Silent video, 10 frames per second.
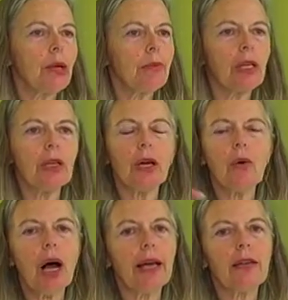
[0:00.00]
But
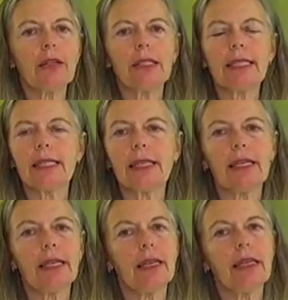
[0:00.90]
I could
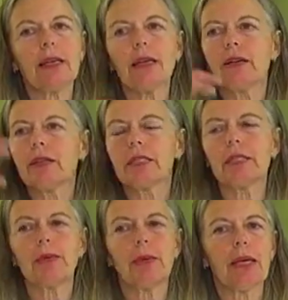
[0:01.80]
sit here and
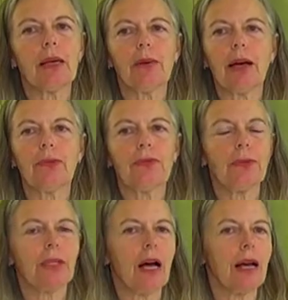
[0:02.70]
speak about
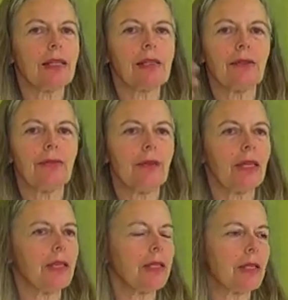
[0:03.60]

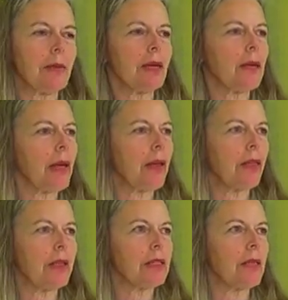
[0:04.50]
philosophy and speak
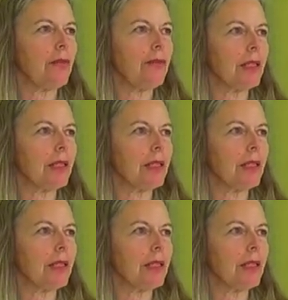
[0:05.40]
about this in a